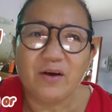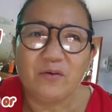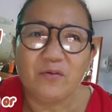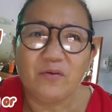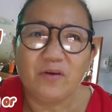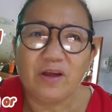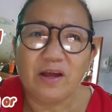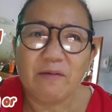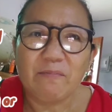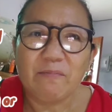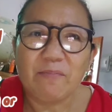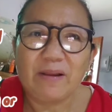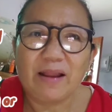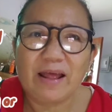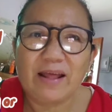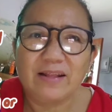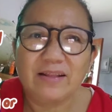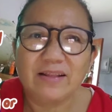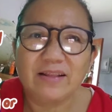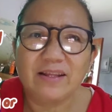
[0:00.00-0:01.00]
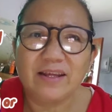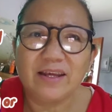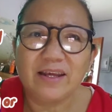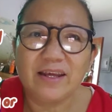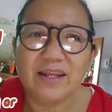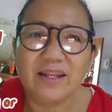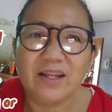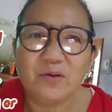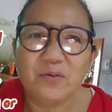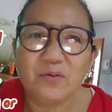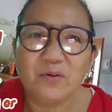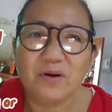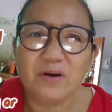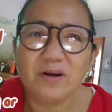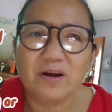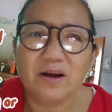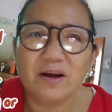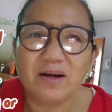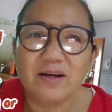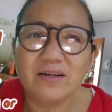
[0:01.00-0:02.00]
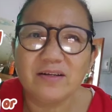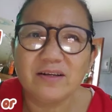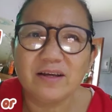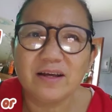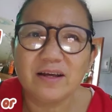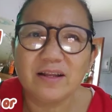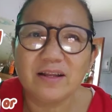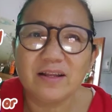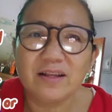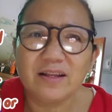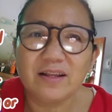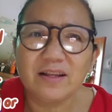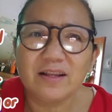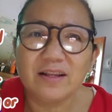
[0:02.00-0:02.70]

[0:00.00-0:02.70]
We have plenty in our garden